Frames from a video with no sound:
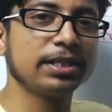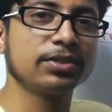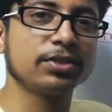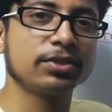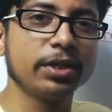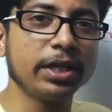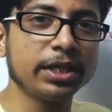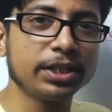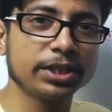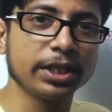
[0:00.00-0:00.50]
and
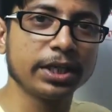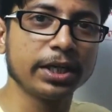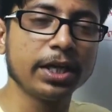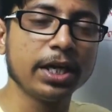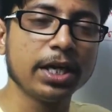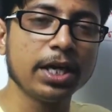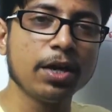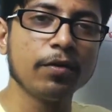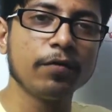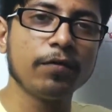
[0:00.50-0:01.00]
stretching
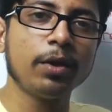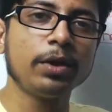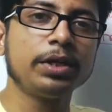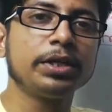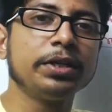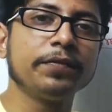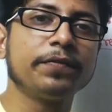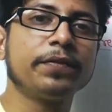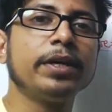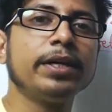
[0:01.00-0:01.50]
for
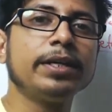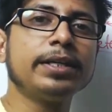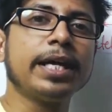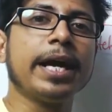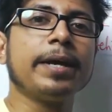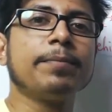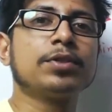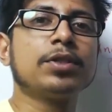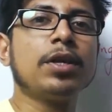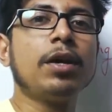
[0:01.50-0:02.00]
different
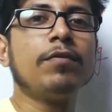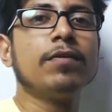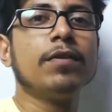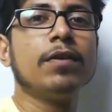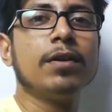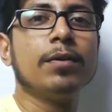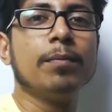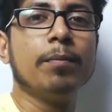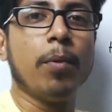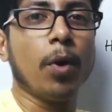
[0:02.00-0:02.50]
types of
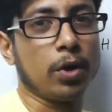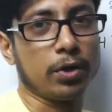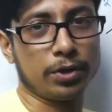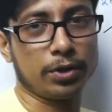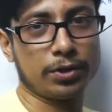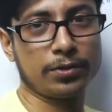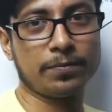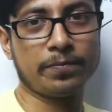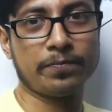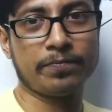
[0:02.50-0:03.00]

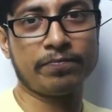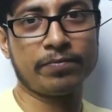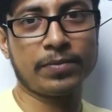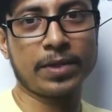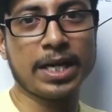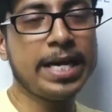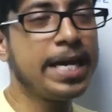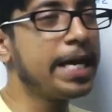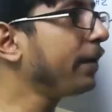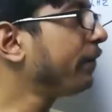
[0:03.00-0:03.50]
bonds.
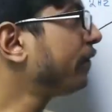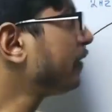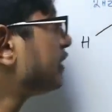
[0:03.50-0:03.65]
If